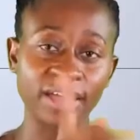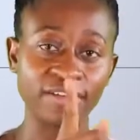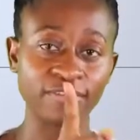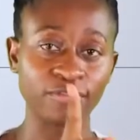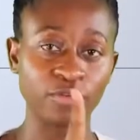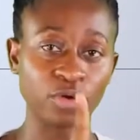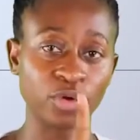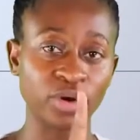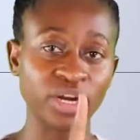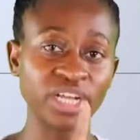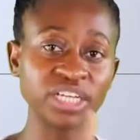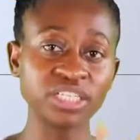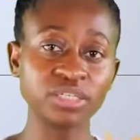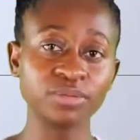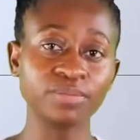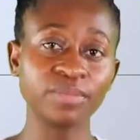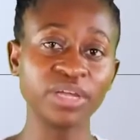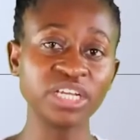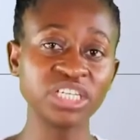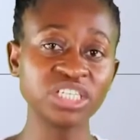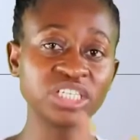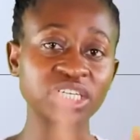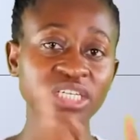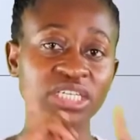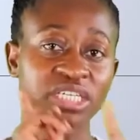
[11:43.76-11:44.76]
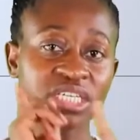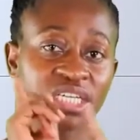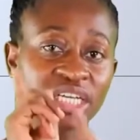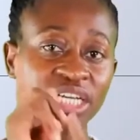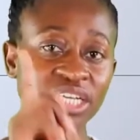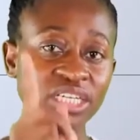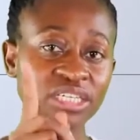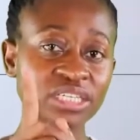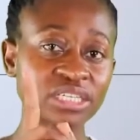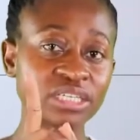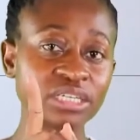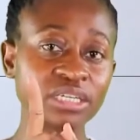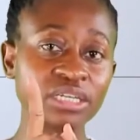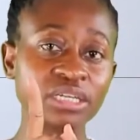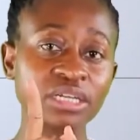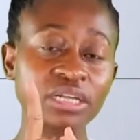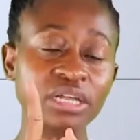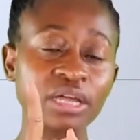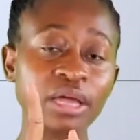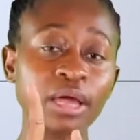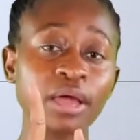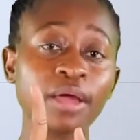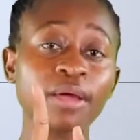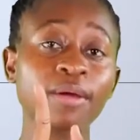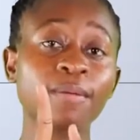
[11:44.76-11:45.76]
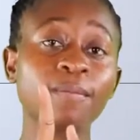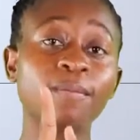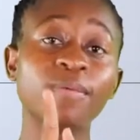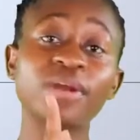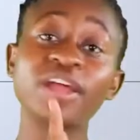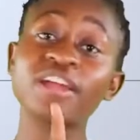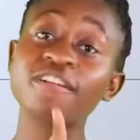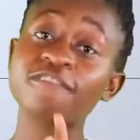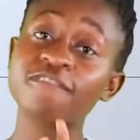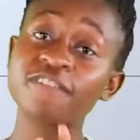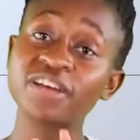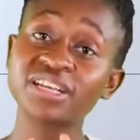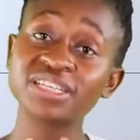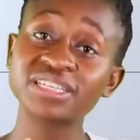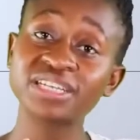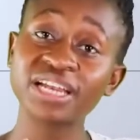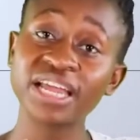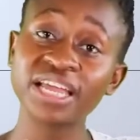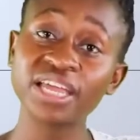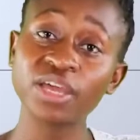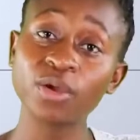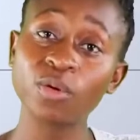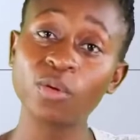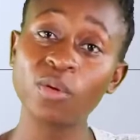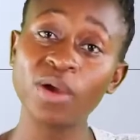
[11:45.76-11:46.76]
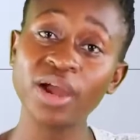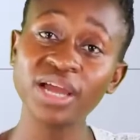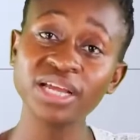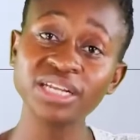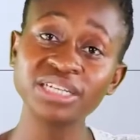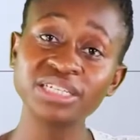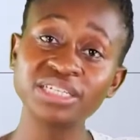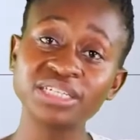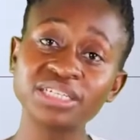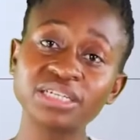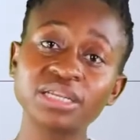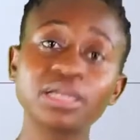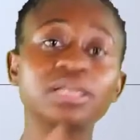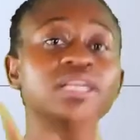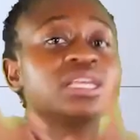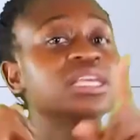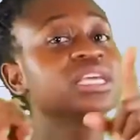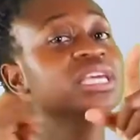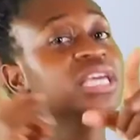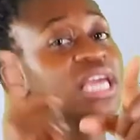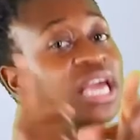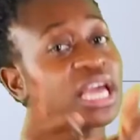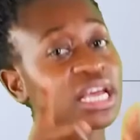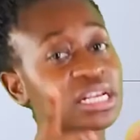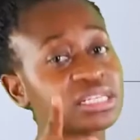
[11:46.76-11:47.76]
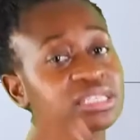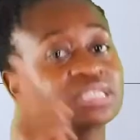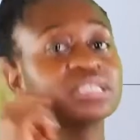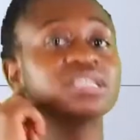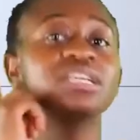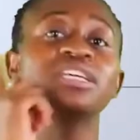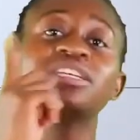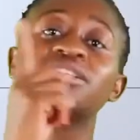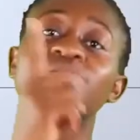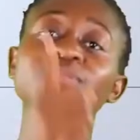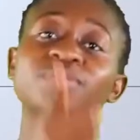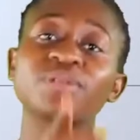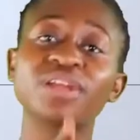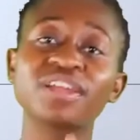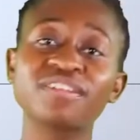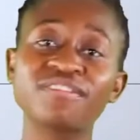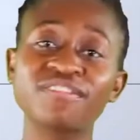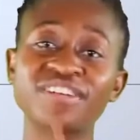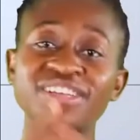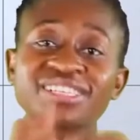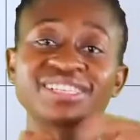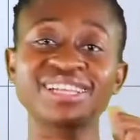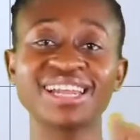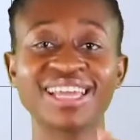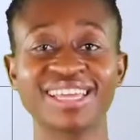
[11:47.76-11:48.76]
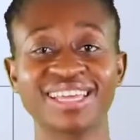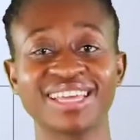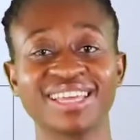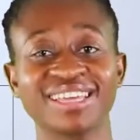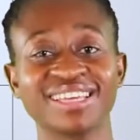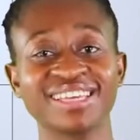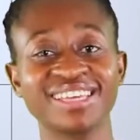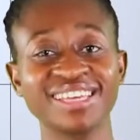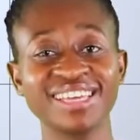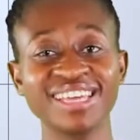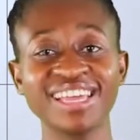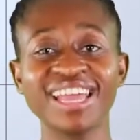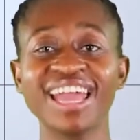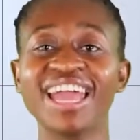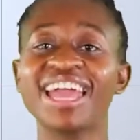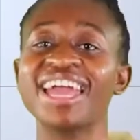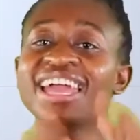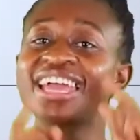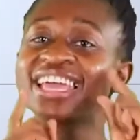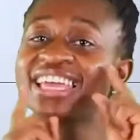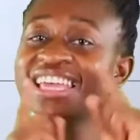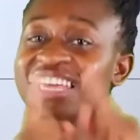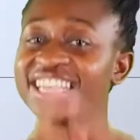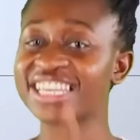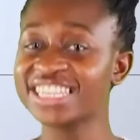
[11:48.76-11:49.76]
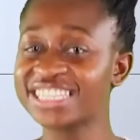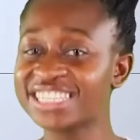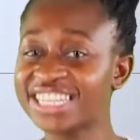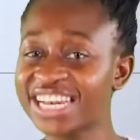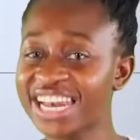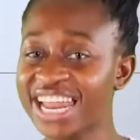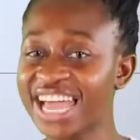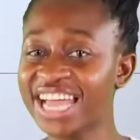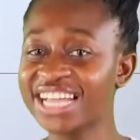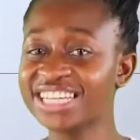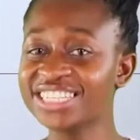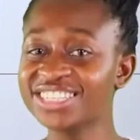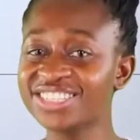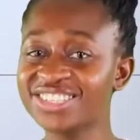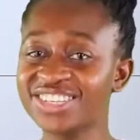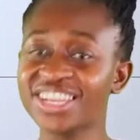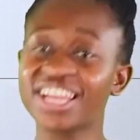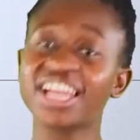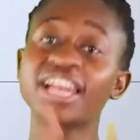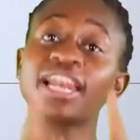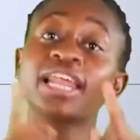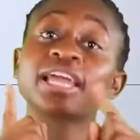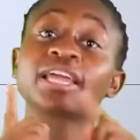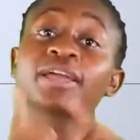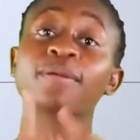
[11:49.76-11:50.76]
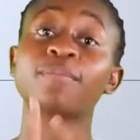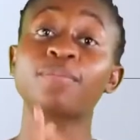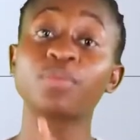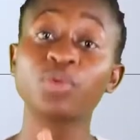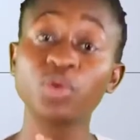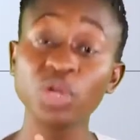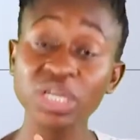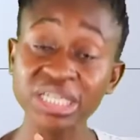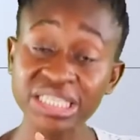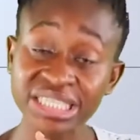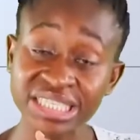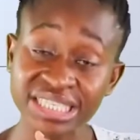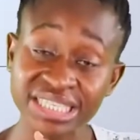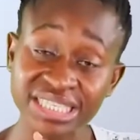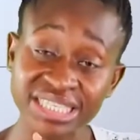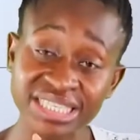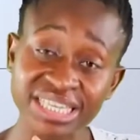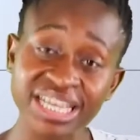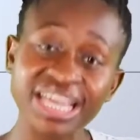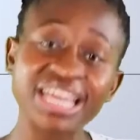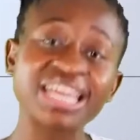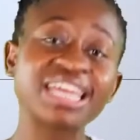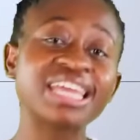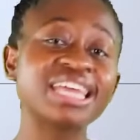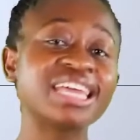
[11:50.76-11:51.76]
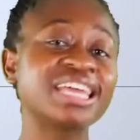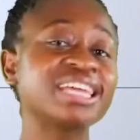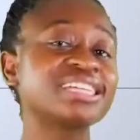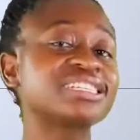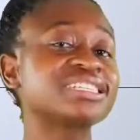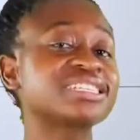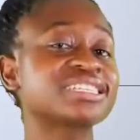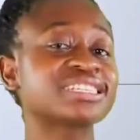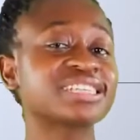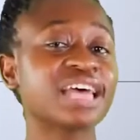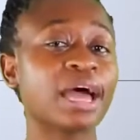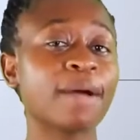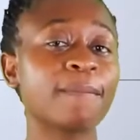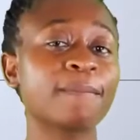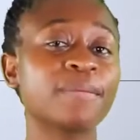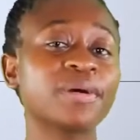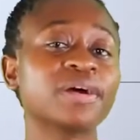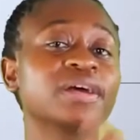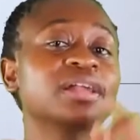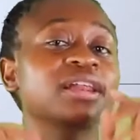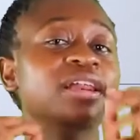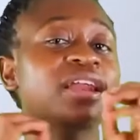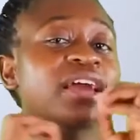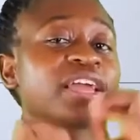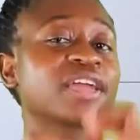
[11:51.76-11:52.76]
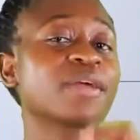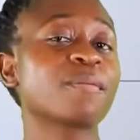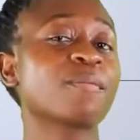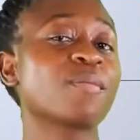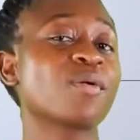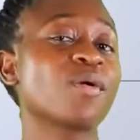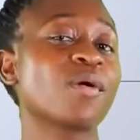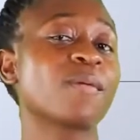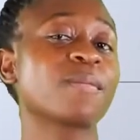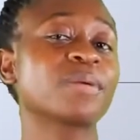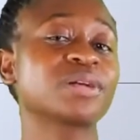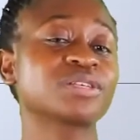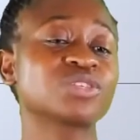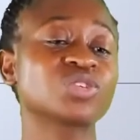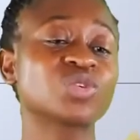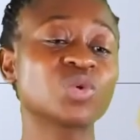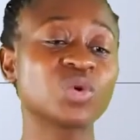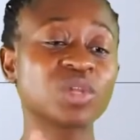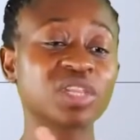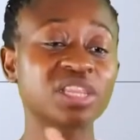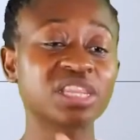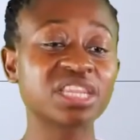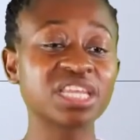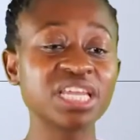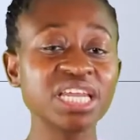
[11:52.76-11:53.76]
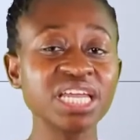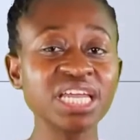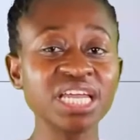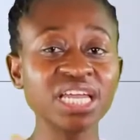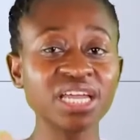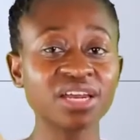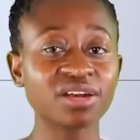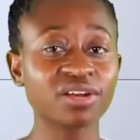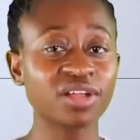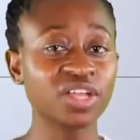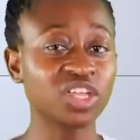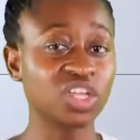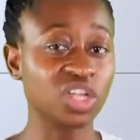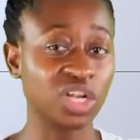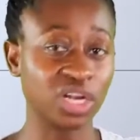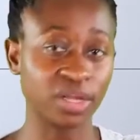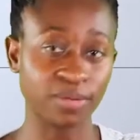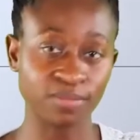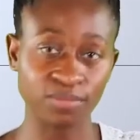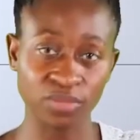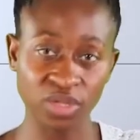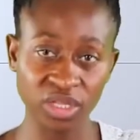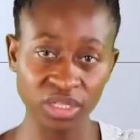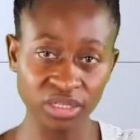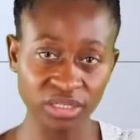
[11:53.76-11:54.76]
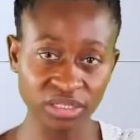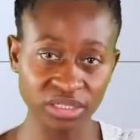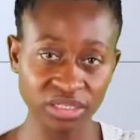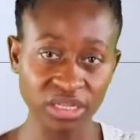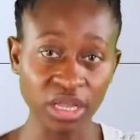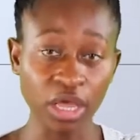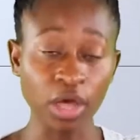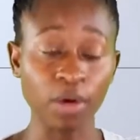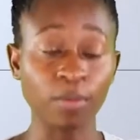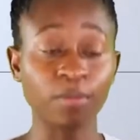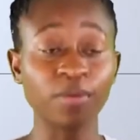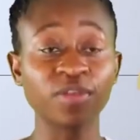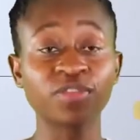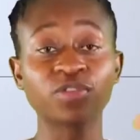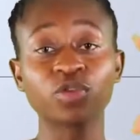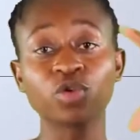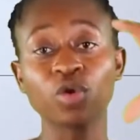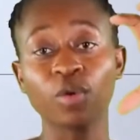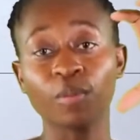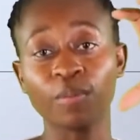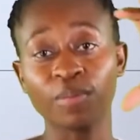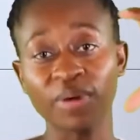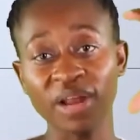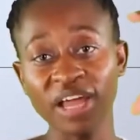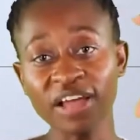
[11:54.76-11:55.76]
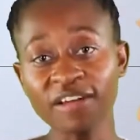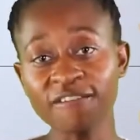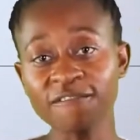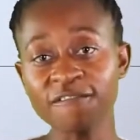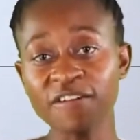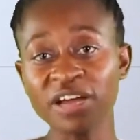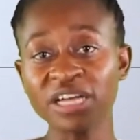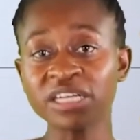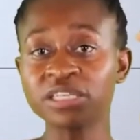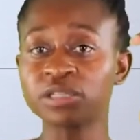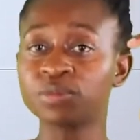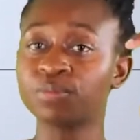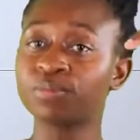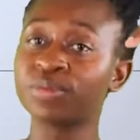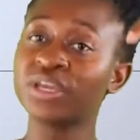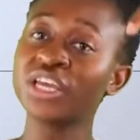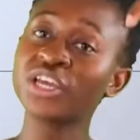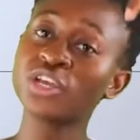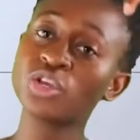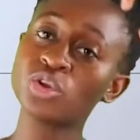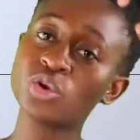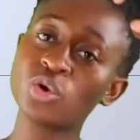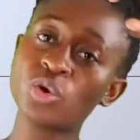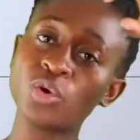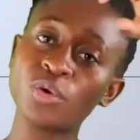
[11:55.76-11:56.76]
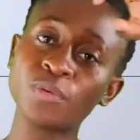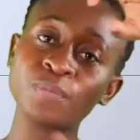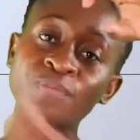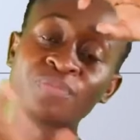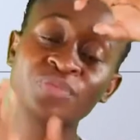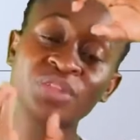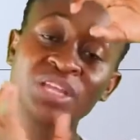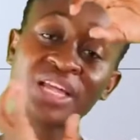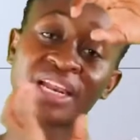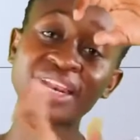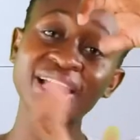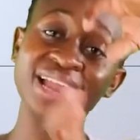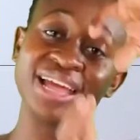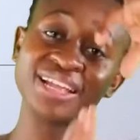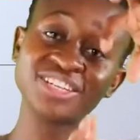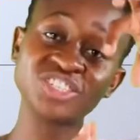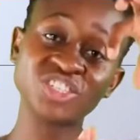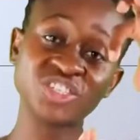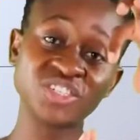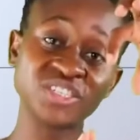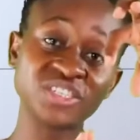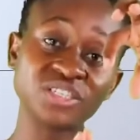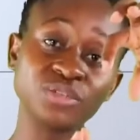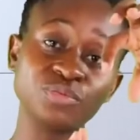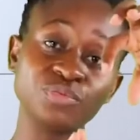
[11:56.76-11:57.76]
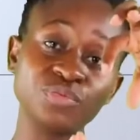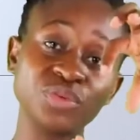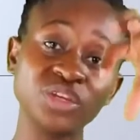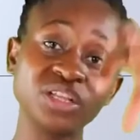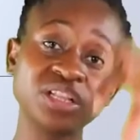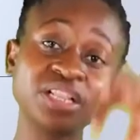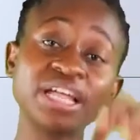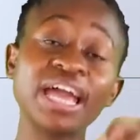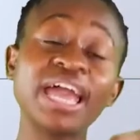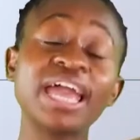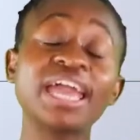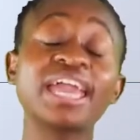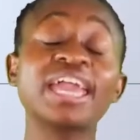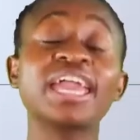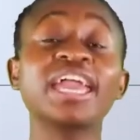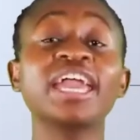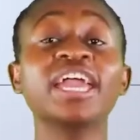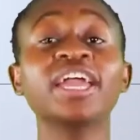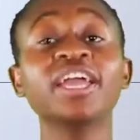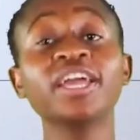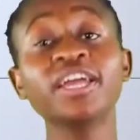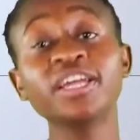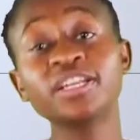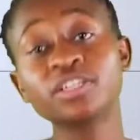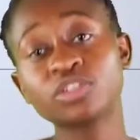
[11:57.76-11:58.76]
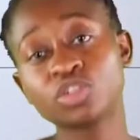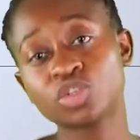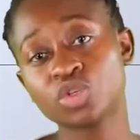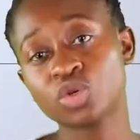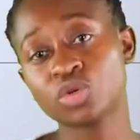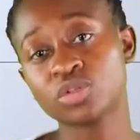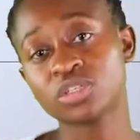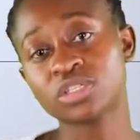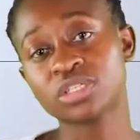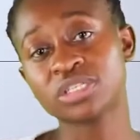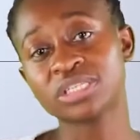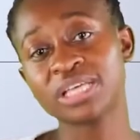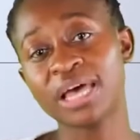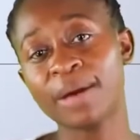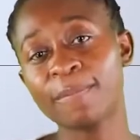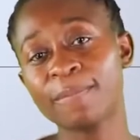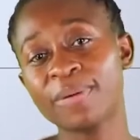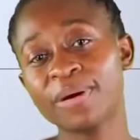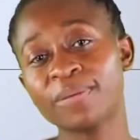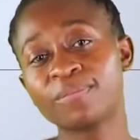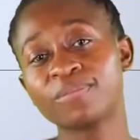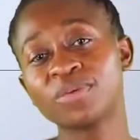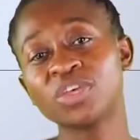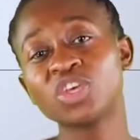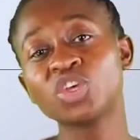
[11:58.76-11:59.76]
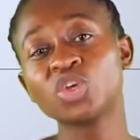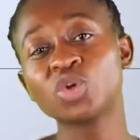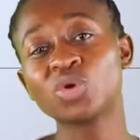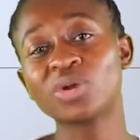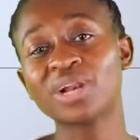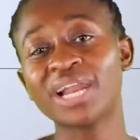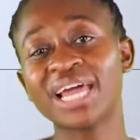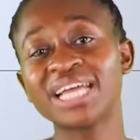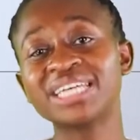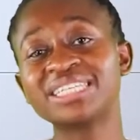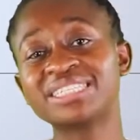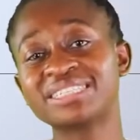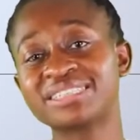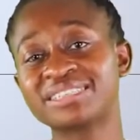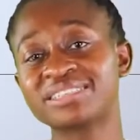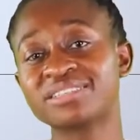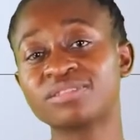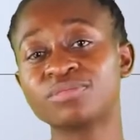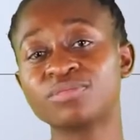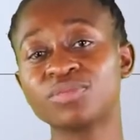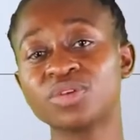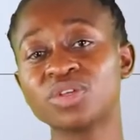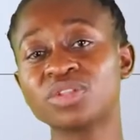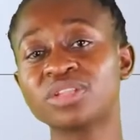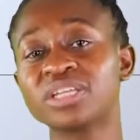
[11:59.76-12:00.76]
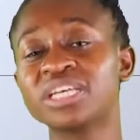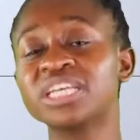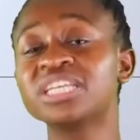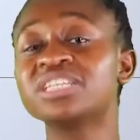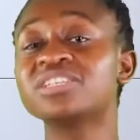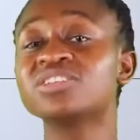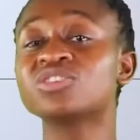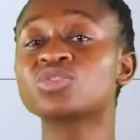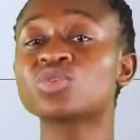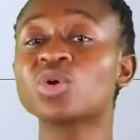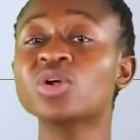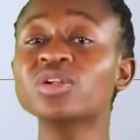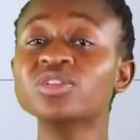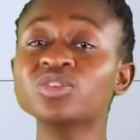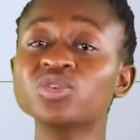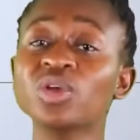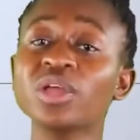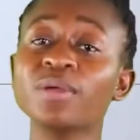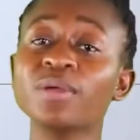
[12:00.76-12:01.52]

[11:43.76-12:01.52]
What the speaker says: I've already mentioned, eat breakfast like a what? Yes, eat breakfast like a king, eat lunch like a prince, eat supper like a pauper. So 3 regular meals, with your breakfast being your largest meal and your supper being your lightest meal. It is also